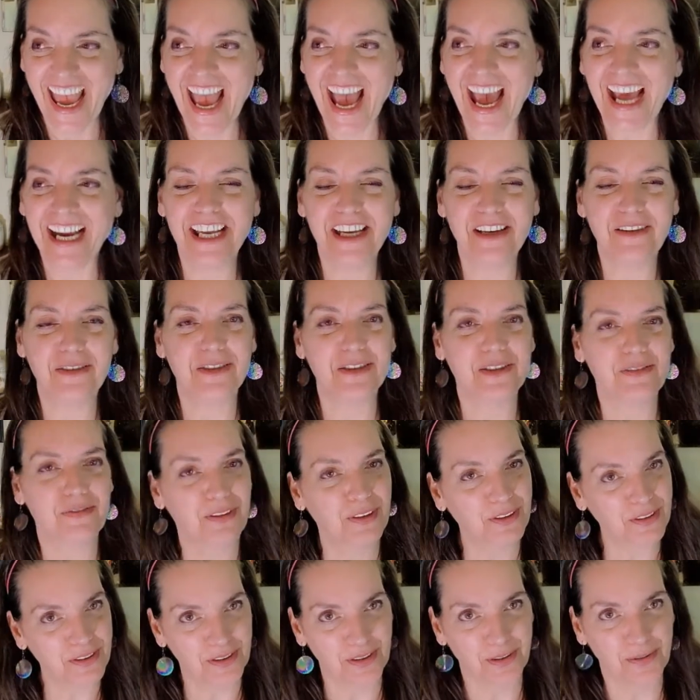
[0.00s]
And he always
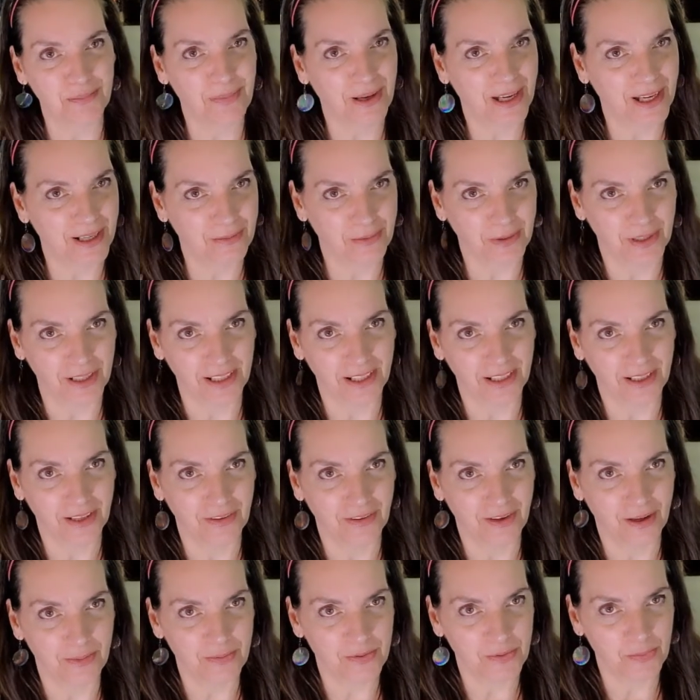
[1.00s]
feels so bad when he
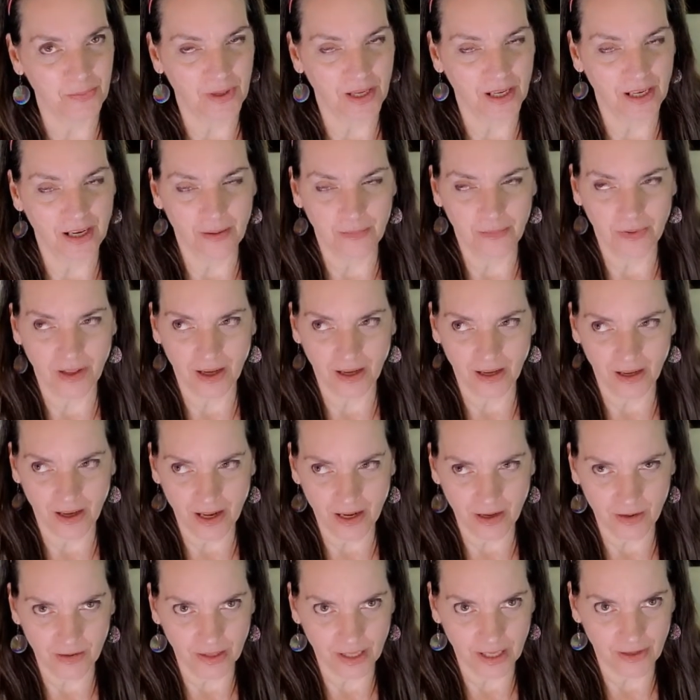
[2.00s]
interrupts me. And I'm like, I
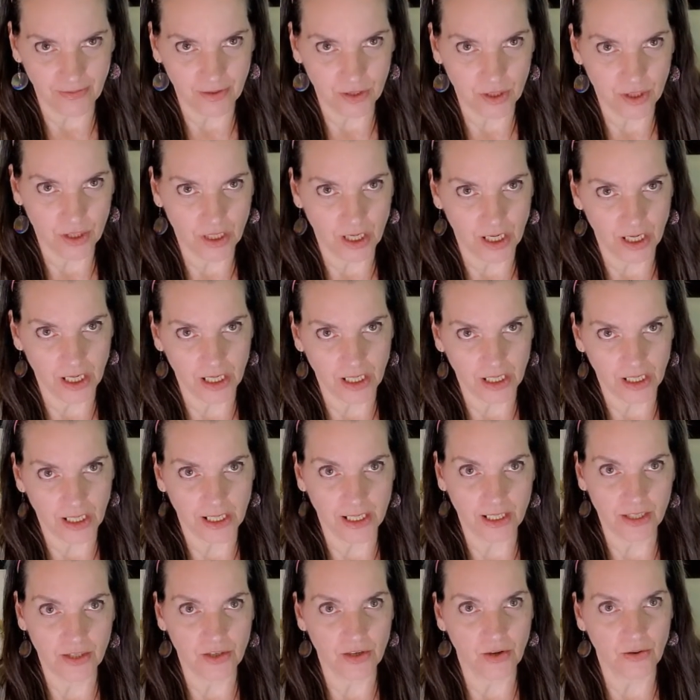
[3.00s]
don't give a shit.
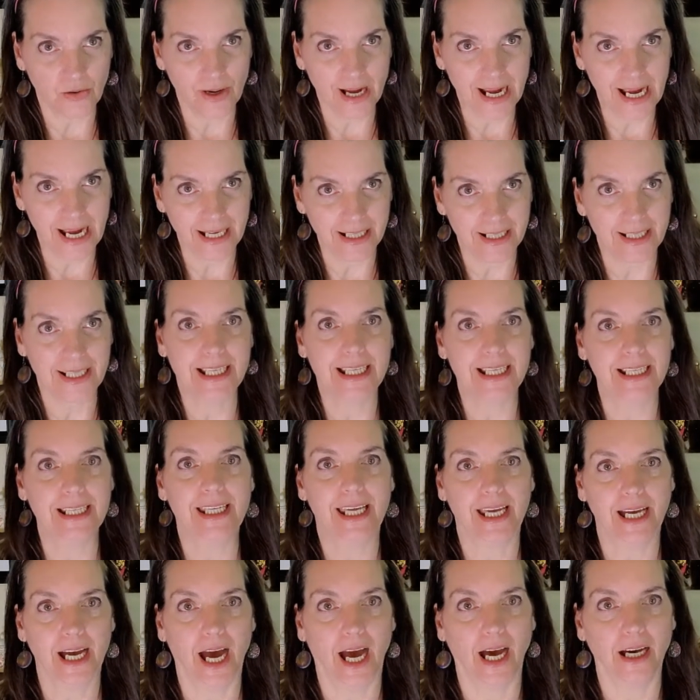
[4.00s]
Get your ass in
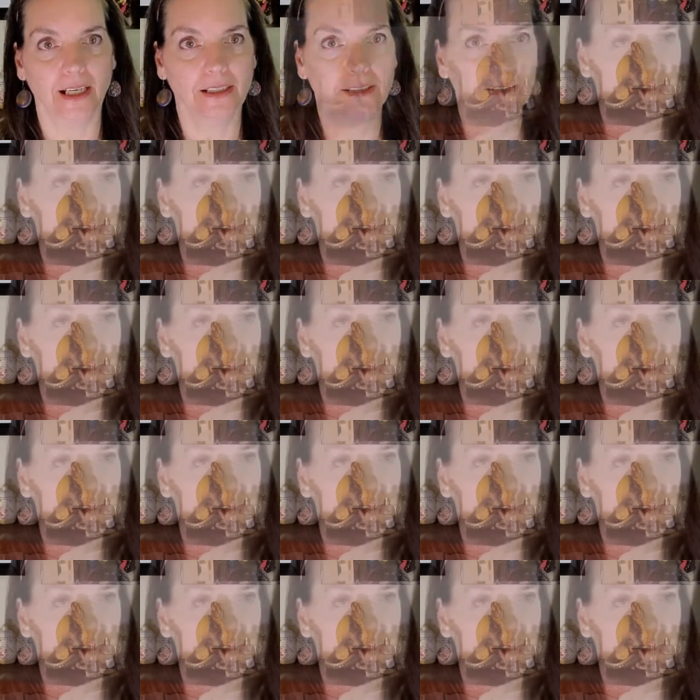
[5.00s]
here.